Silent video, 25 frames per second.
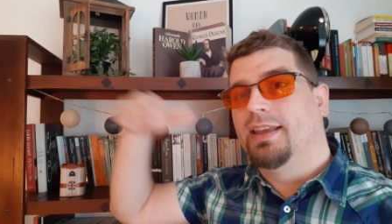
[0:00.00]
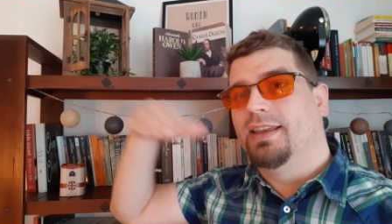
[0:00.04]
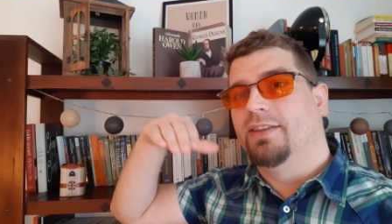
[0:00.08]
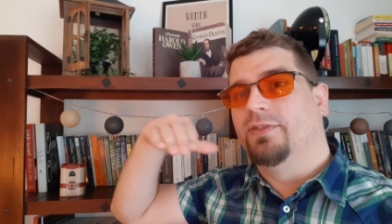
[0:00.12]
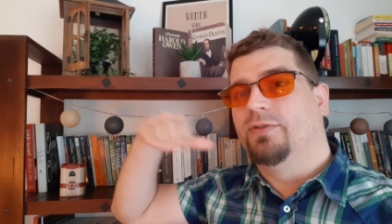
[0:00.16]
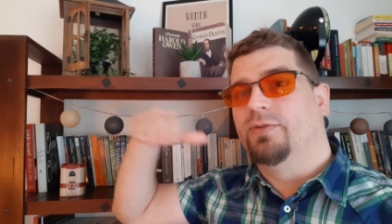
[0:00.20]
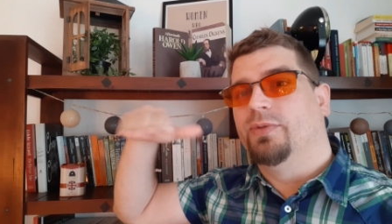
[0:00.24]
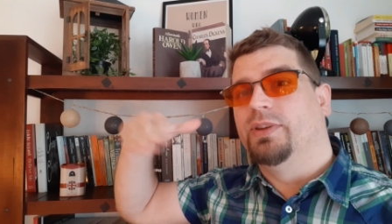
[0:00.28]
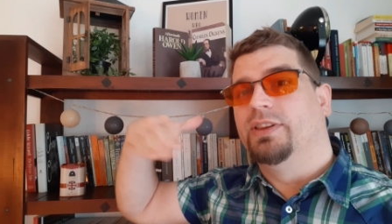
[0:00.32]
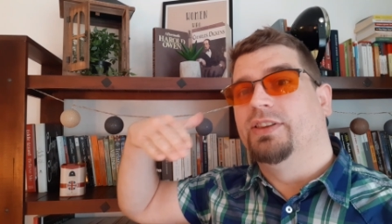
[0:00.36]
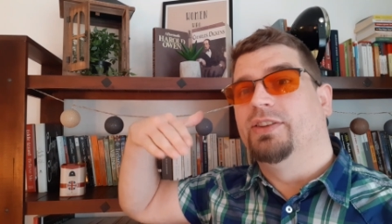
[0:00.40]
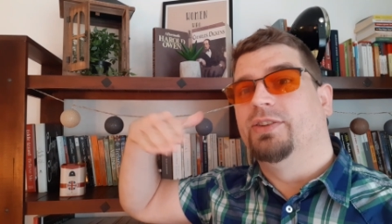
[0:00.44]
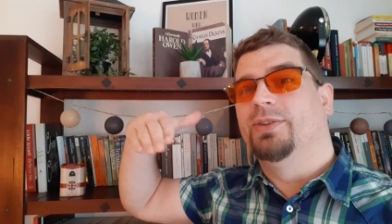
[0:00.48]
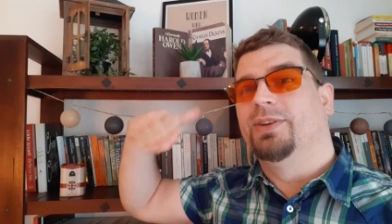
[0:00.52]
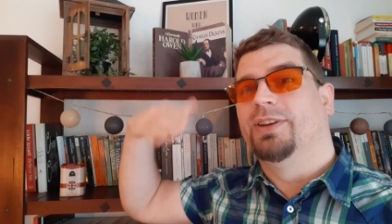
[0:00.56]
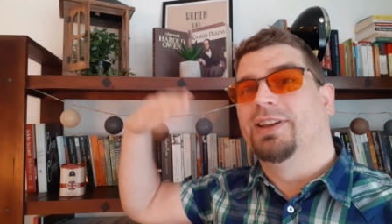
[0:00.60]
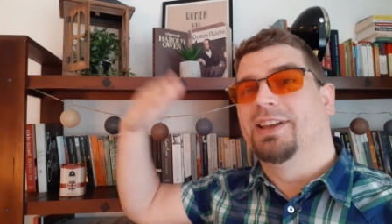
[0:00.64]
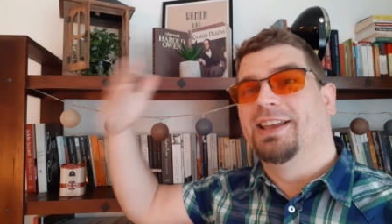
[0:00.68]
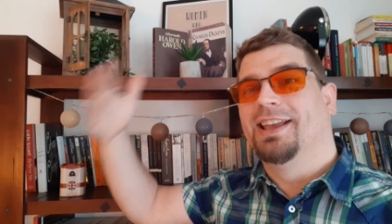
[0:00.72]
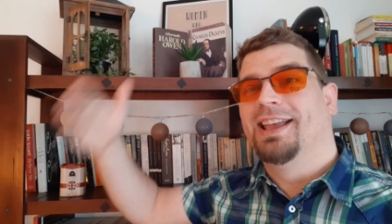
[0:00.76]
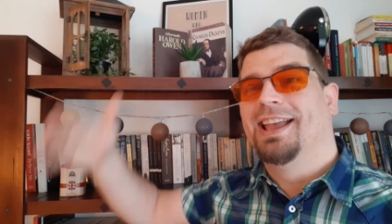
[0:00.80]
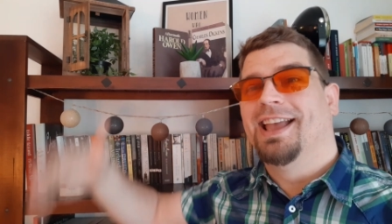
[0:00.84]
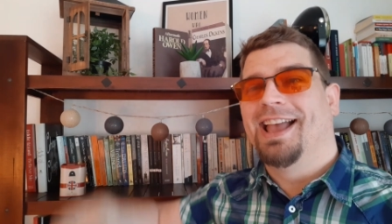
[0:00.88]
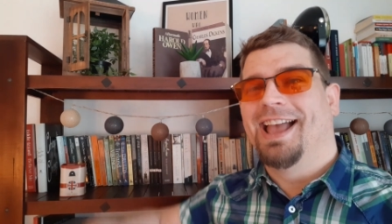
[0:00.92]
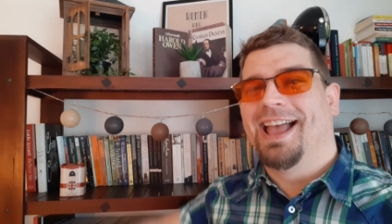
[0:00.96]
if we're
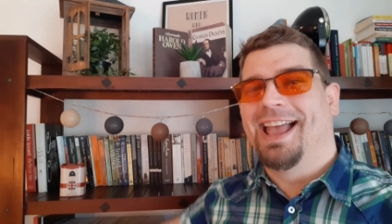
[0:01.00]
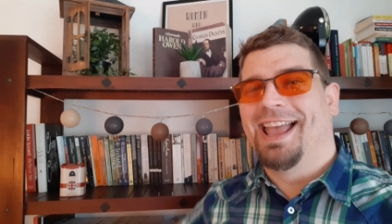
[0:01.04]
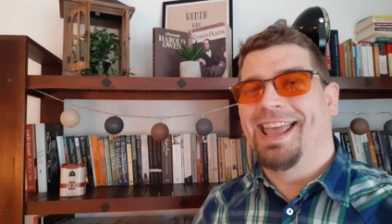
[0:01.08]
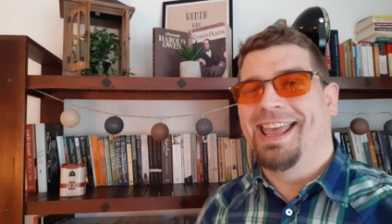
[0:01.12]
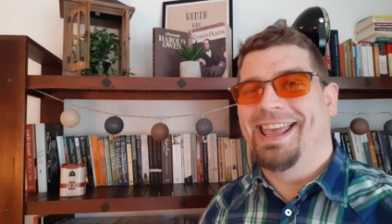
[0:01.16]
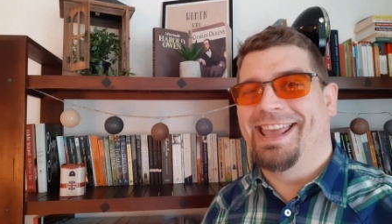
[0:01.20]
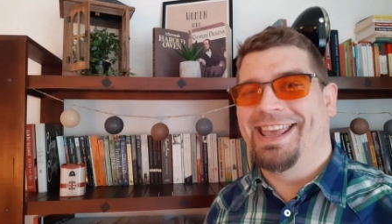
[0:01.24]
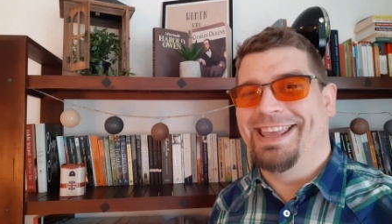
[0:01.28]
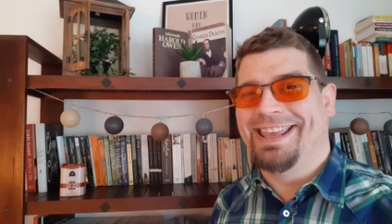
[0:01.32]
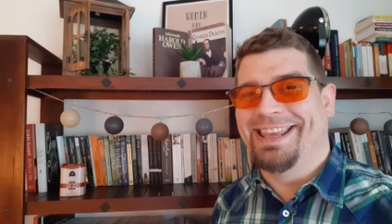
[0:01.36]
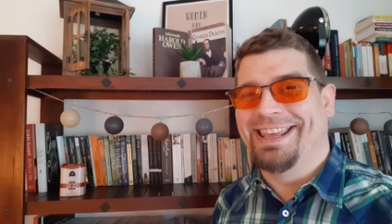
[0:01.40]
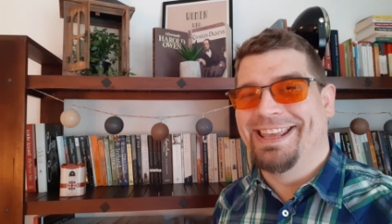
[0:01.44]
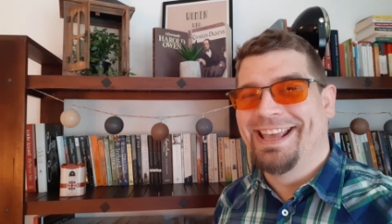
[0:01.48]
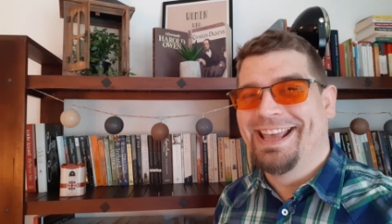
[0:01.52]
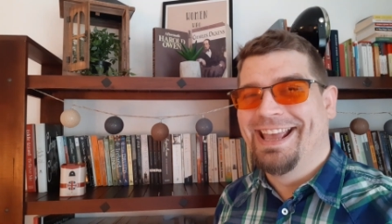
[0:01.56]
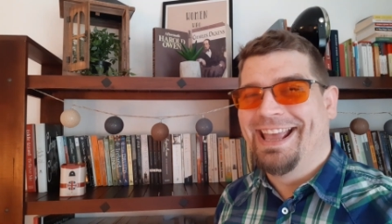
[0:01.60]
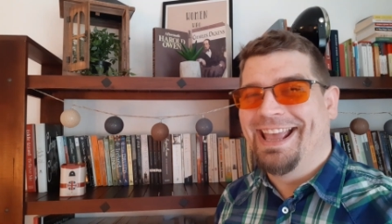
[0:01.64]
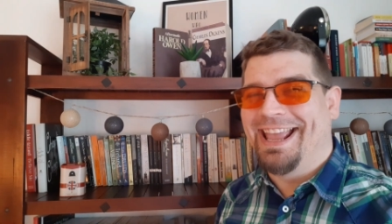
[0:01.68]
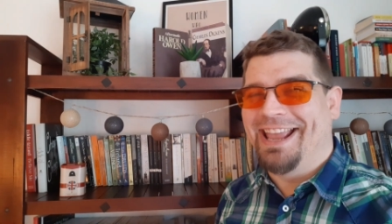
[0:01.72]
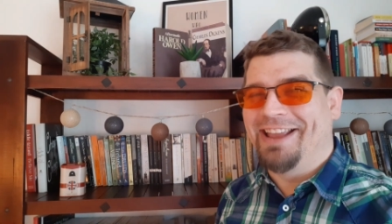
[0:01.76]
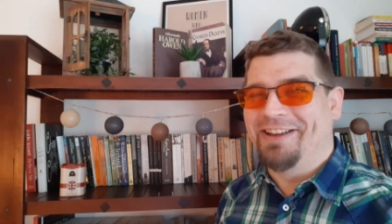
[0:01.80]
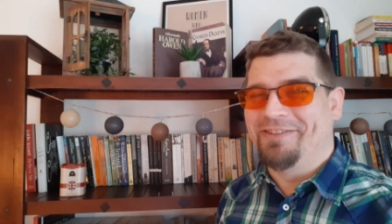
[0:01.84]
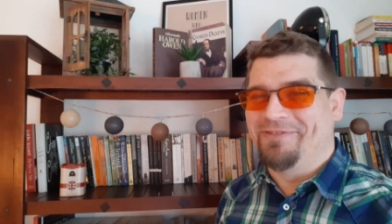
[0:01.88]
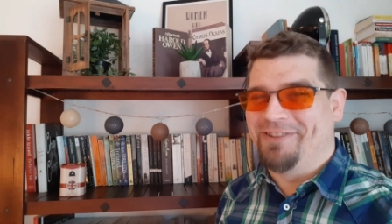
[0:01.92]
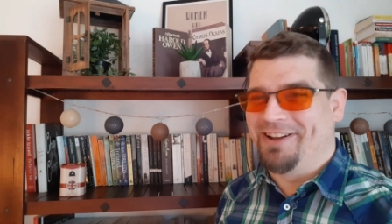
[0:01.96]
doing a
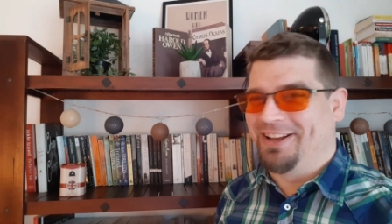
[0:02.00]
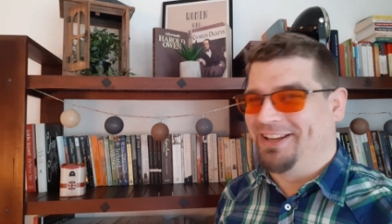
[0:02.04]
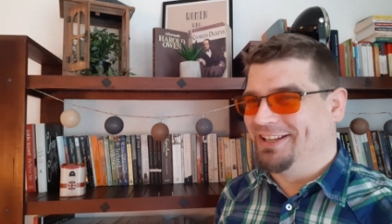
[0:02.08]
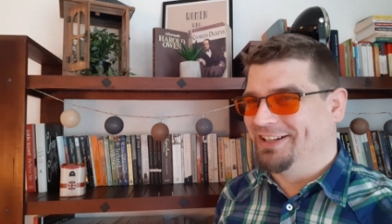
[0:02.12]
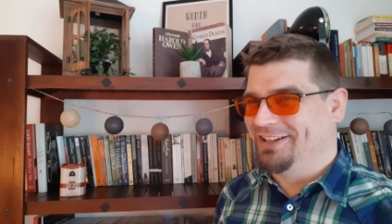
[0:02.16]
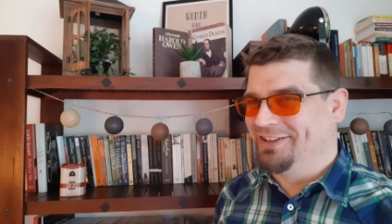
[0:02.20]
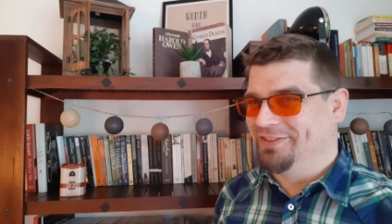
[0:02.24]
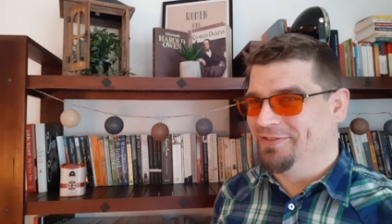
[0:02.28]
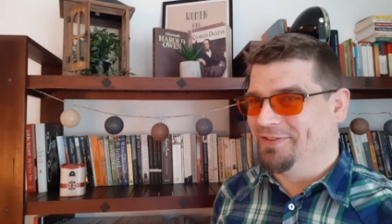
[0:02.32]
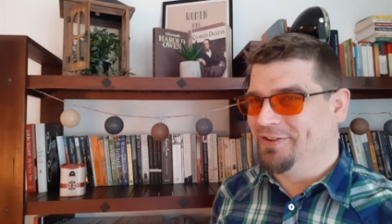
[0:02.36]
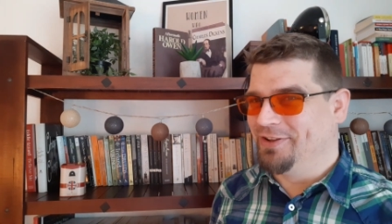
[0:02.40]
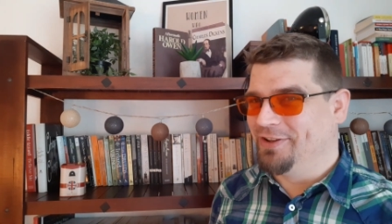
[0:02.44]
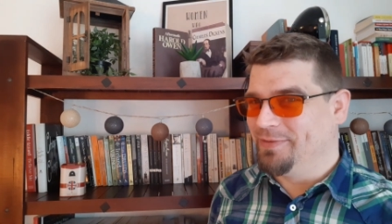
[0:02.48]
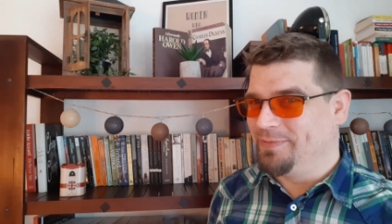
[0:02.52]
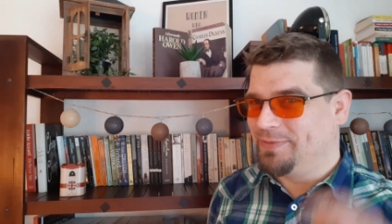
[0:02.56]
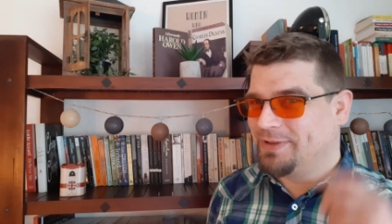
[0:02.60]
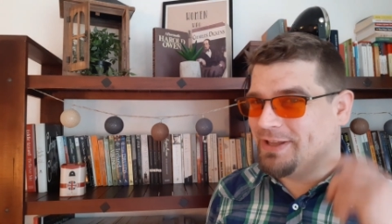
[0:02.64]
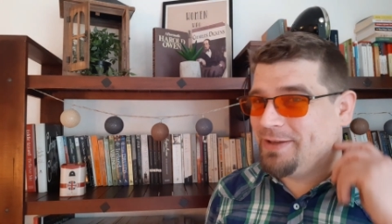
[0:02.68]
irregular verb.